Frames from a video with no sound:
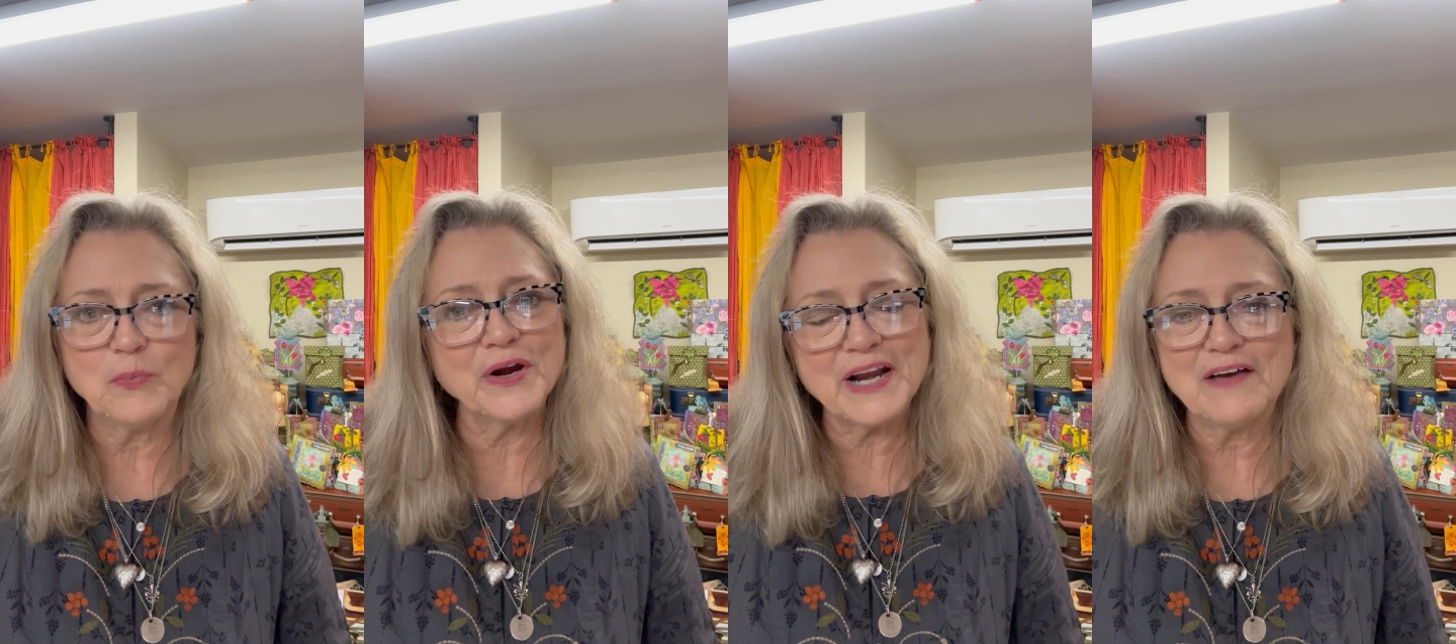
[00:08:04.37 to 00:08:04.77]

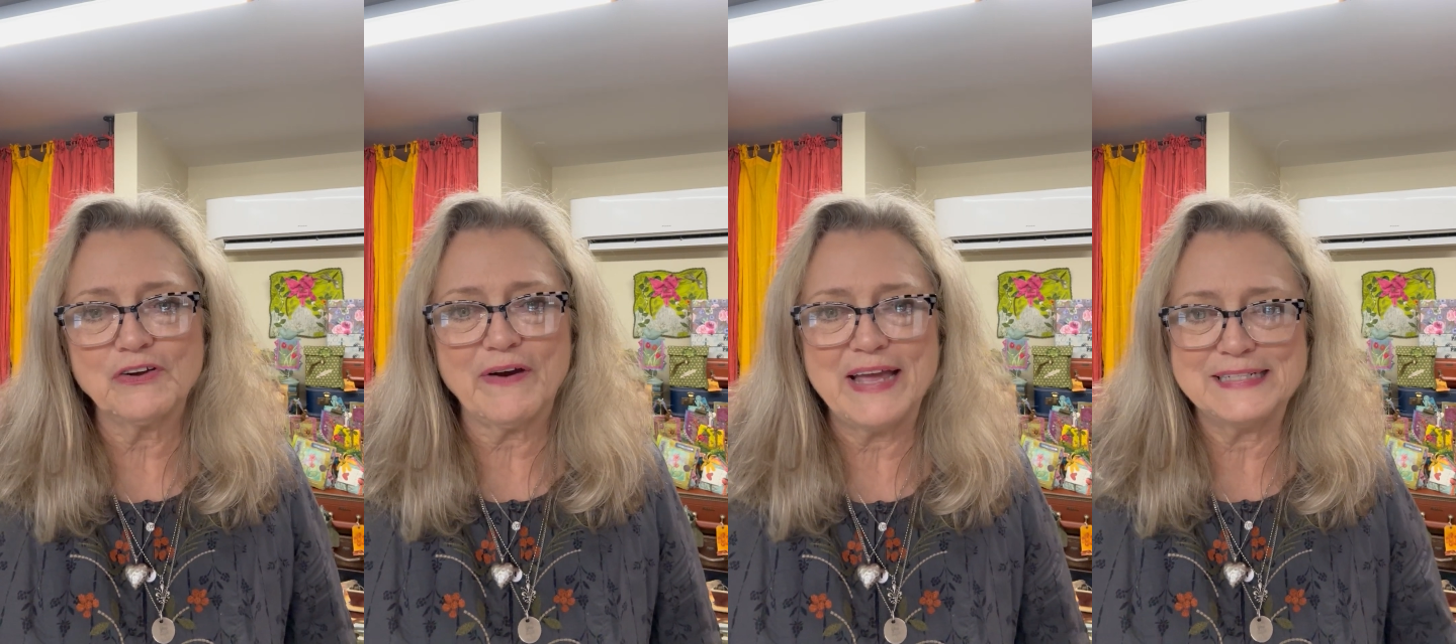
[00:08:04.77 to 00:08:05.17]
We're going to have a
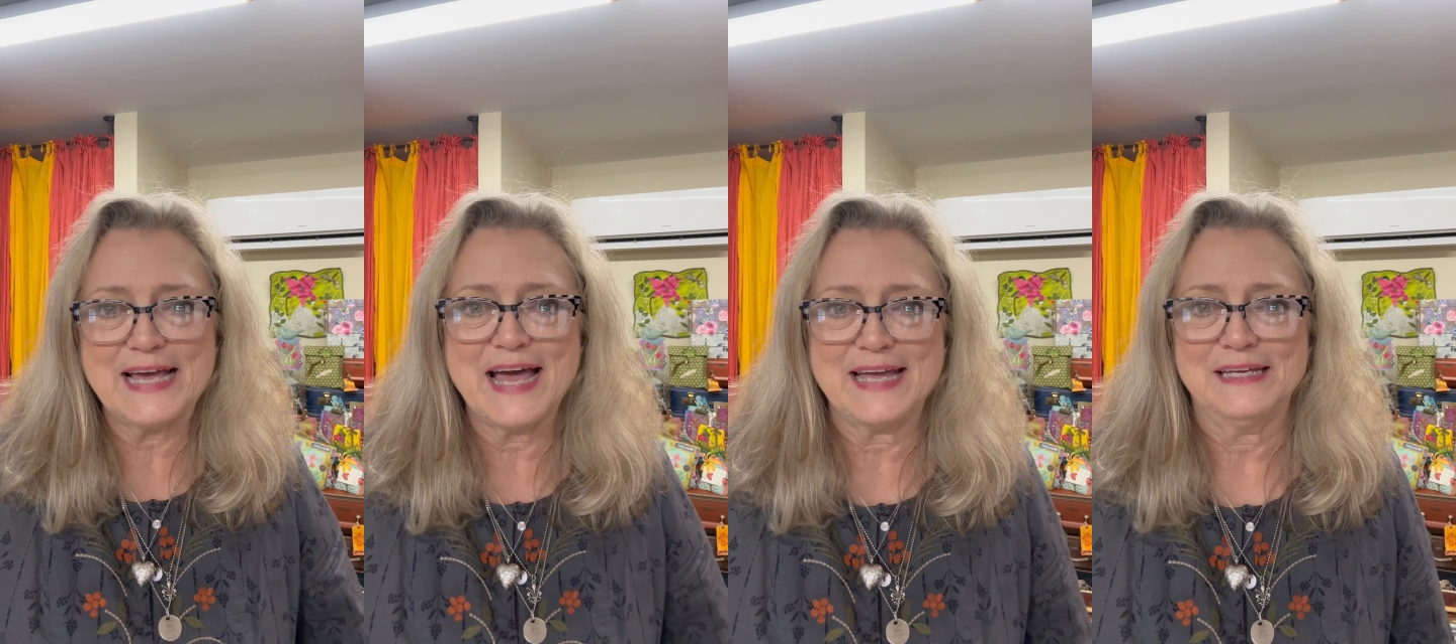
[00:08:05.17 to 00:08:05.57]
great
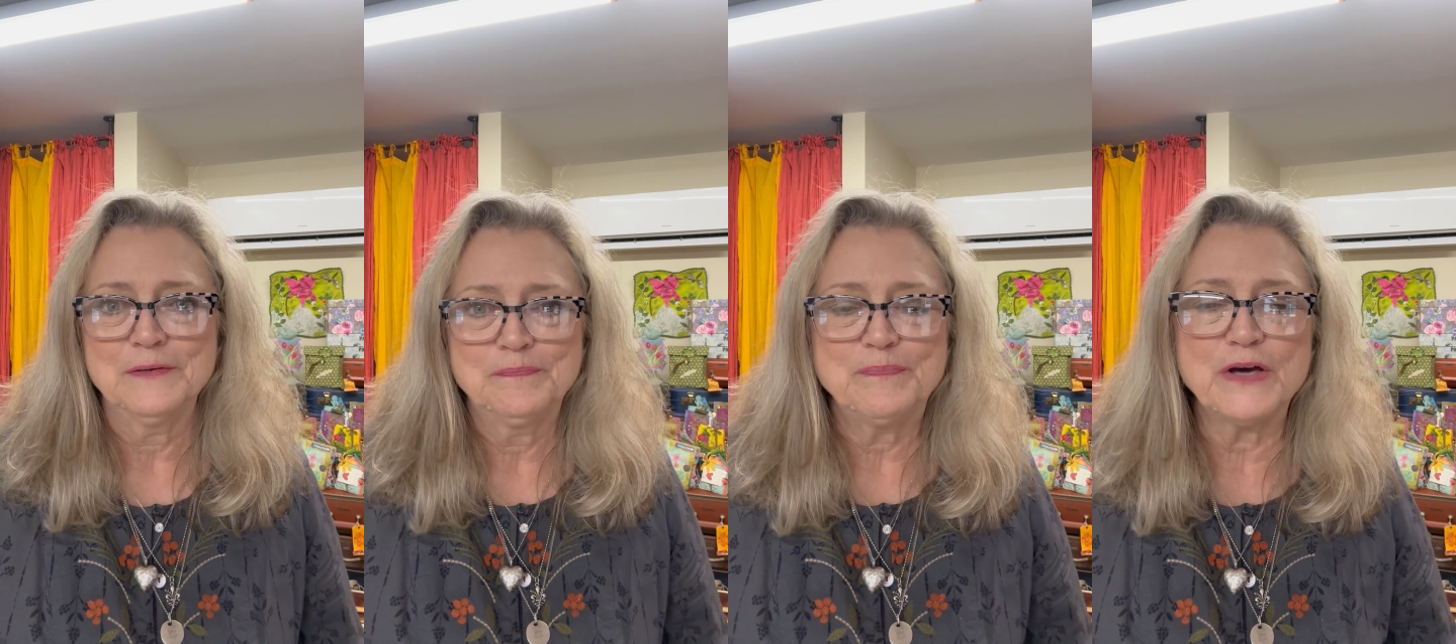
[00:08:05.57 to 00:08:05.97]
day,
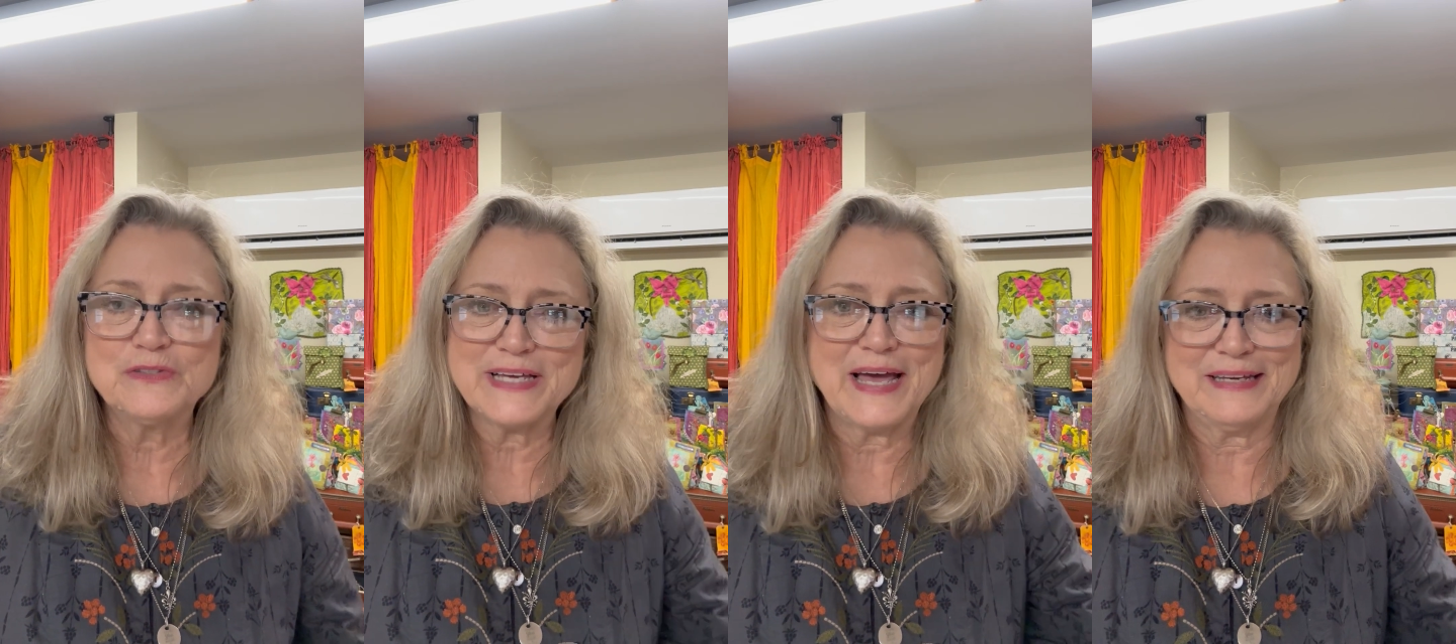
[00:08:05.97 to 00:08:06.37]
both
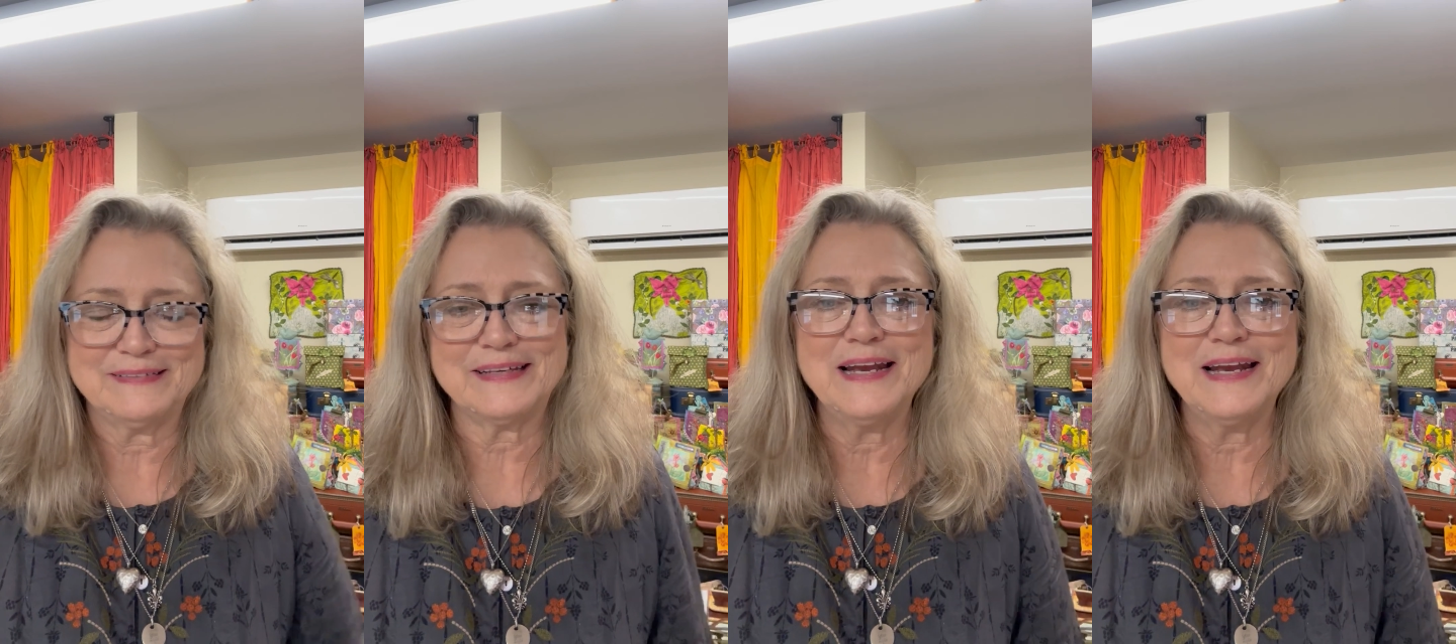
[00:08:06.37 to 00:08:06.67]
days.